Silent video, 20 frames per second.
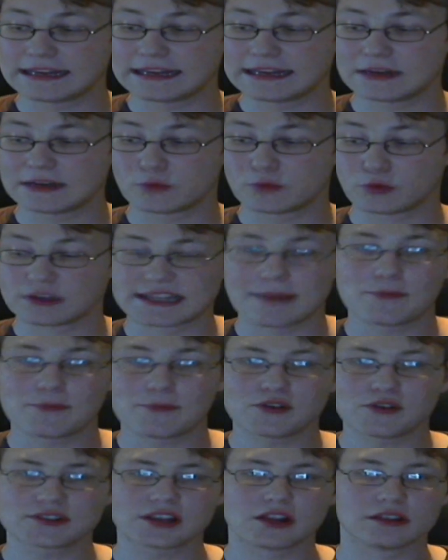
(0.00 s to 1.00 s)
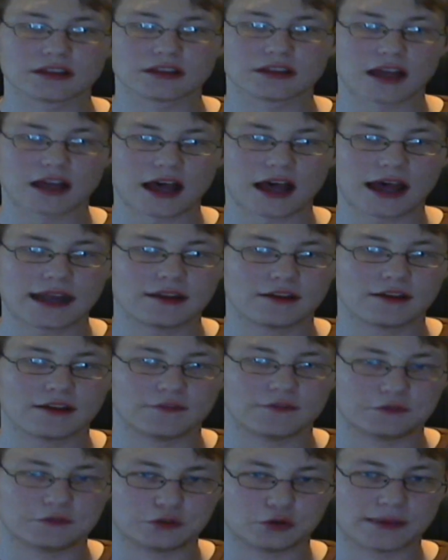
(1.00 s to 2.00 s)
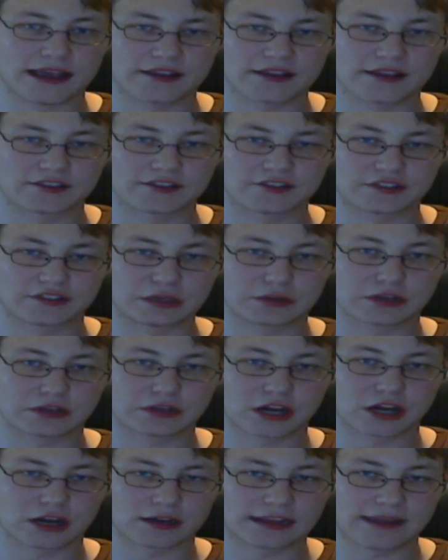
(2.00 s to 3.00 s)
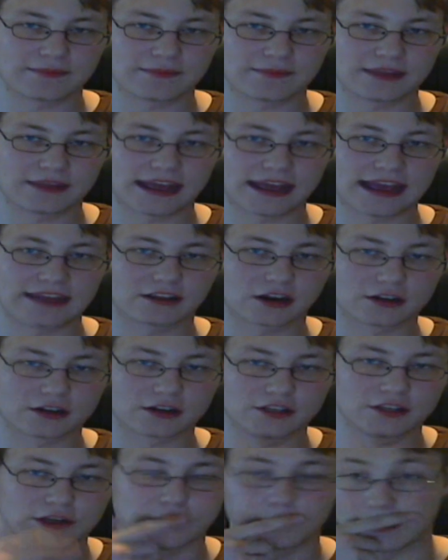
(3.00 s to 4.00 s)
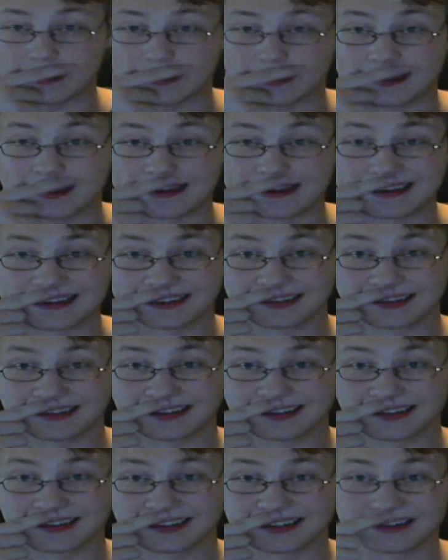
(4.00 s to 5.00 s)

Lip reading: and it resembles a lot of Duel Masters, the old card game that had the cartoon on